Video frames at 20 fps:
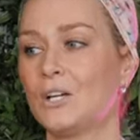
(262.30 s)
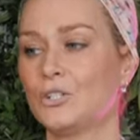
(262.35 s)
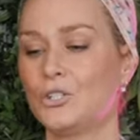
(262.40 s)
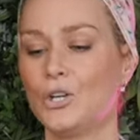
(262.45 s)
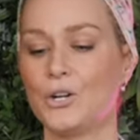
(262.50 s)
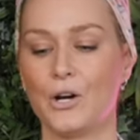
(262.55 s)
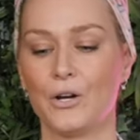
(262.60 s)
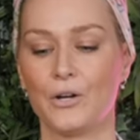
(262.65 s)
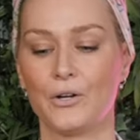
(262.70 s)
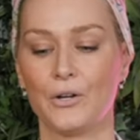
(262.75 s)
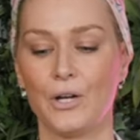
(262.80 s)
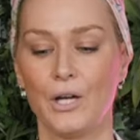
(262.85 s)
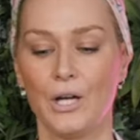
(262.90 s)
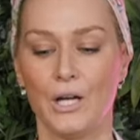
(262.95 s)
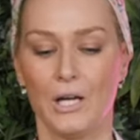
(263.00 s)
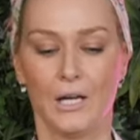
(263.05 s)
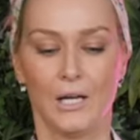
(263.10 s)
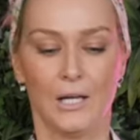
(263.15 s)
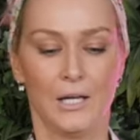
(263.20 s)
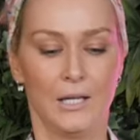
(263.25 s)
you know,
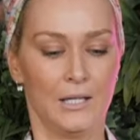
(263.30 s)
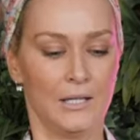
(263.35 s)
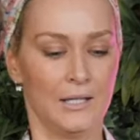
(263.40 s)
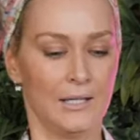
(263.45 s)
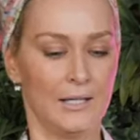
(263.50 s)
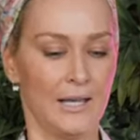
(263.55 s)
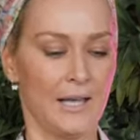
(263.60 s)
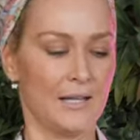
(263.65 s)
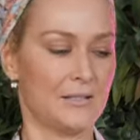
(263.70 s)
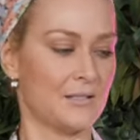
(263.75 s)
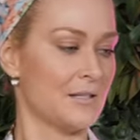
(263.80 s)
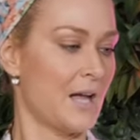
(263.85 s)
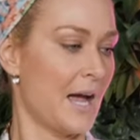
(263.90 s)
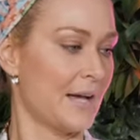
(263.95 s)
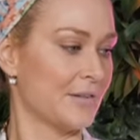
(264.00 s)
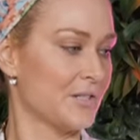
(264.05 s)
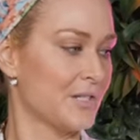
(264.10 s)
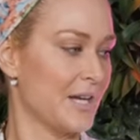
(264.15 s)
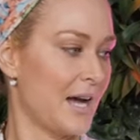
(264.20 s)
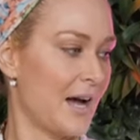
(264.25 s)
it's
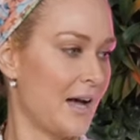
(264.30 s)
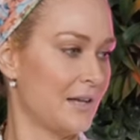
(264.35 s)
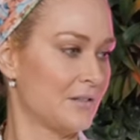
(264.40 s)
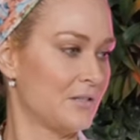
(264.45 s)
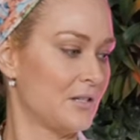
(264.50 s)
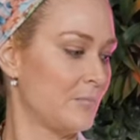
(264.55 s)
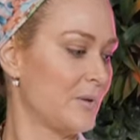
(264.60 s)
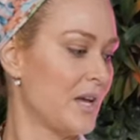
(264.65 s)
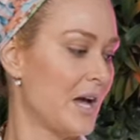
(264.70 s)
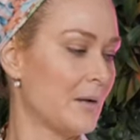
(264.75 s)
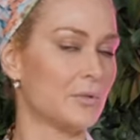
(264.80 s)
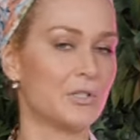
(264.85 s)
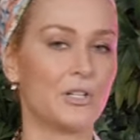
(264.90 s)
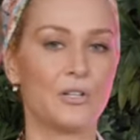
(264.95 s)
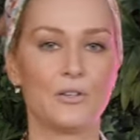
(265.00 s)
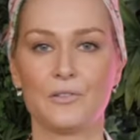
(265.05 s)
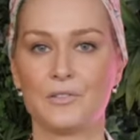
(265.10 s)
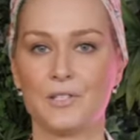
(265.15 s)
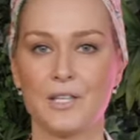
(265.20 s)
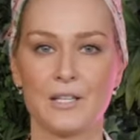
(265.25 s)
nice to be able to
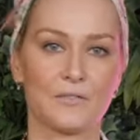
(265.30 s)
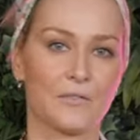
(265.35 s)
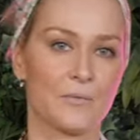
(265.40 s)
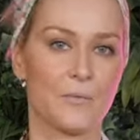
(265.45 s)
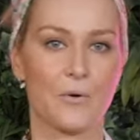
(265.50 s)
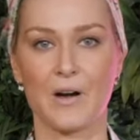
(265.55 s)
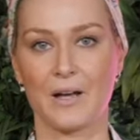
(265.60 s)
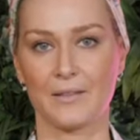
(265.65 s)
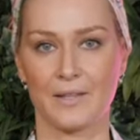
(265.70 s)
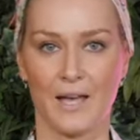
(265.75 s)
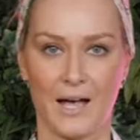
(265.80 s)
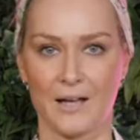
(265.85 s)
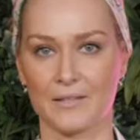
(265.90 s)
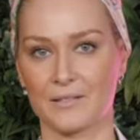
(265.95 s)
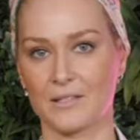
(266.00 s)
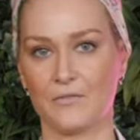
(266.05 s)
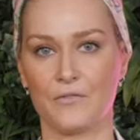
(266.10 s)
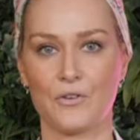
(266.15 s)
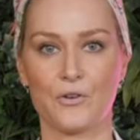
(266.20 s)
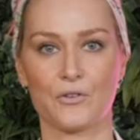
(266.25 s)
use things from around the
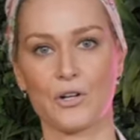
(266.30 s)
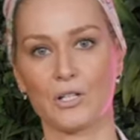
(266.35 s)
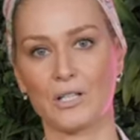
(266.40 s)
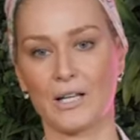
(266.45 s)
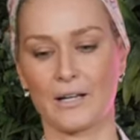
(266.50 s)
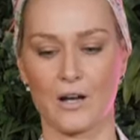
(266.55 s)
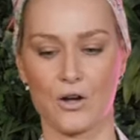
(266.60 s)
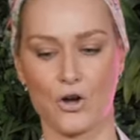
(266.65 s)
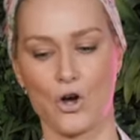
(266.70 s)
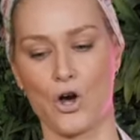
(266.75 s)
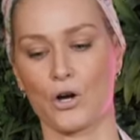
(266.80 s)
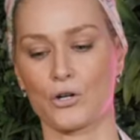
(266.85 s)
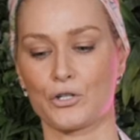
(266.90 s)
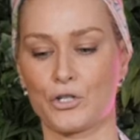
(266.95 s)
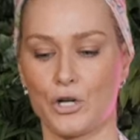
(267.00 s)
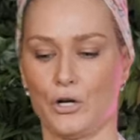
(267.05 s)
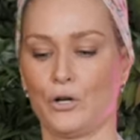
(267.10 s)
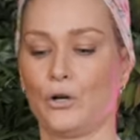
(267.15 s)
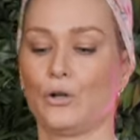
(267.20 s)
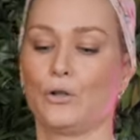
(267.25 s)
house if you're not like a
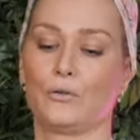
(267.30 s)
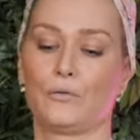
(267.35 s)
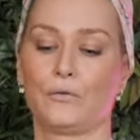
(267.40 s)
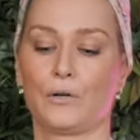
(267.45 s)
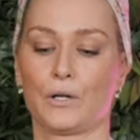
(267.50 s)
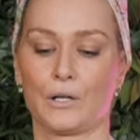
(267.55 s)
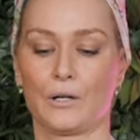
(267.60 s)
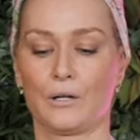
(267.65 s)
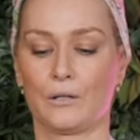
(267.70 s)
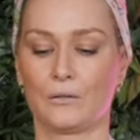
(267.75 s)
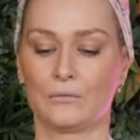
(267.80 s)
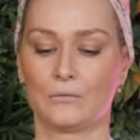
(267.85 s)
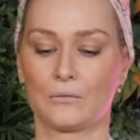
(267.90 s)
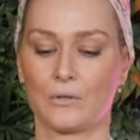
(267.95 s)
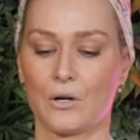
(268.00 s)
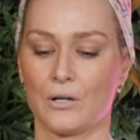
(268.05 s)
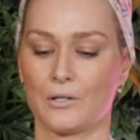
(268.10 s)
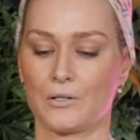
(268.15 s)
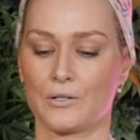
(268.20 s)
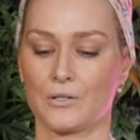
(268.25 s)
cocktail
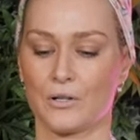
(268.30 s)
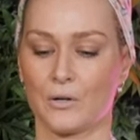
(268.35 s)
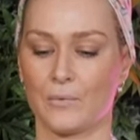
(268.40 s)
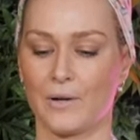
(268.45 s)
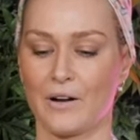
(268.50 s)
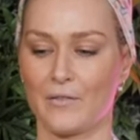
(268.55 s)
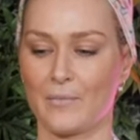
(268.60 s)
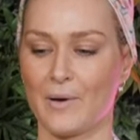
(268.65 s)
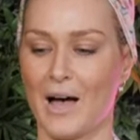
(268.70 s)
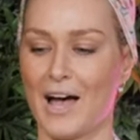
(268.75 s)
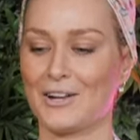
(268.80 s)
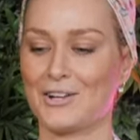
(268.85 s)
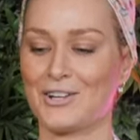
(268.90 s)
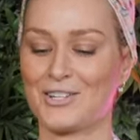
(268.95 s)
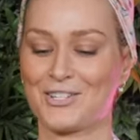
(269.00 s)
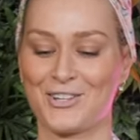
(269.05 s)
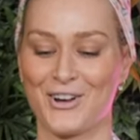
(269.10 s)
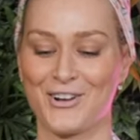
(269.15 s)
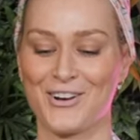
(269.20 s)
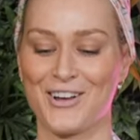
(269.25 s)
connoisseur or whatever, but I
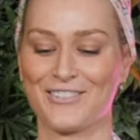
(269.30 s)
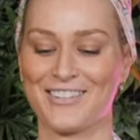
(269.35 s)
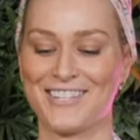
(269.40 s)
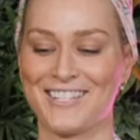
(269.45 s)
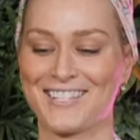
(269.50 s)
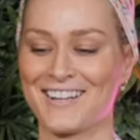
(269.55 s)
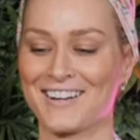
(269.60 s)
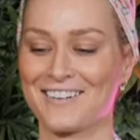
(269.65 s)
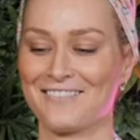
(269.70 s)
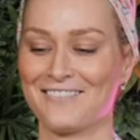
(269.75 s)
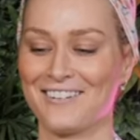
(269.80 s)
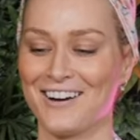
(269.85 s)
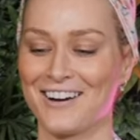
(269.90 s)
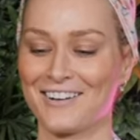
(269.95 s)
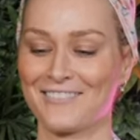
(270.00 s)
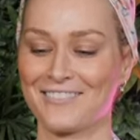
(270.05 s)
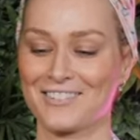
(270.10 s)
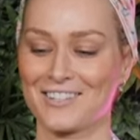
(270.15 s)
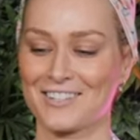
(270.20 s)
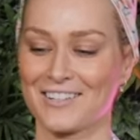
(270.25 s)
just don't know if this is gonna
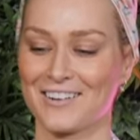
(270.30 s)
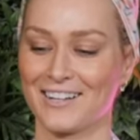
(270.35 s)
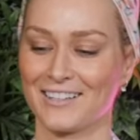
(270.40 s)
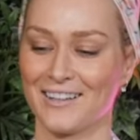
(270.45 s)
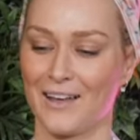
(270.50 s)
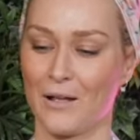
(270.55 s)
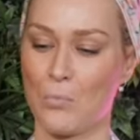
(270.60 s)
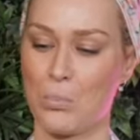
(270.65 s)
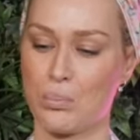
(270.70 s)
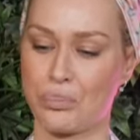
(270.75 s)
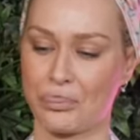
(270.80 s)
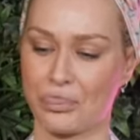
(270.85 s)
work. We're just going like.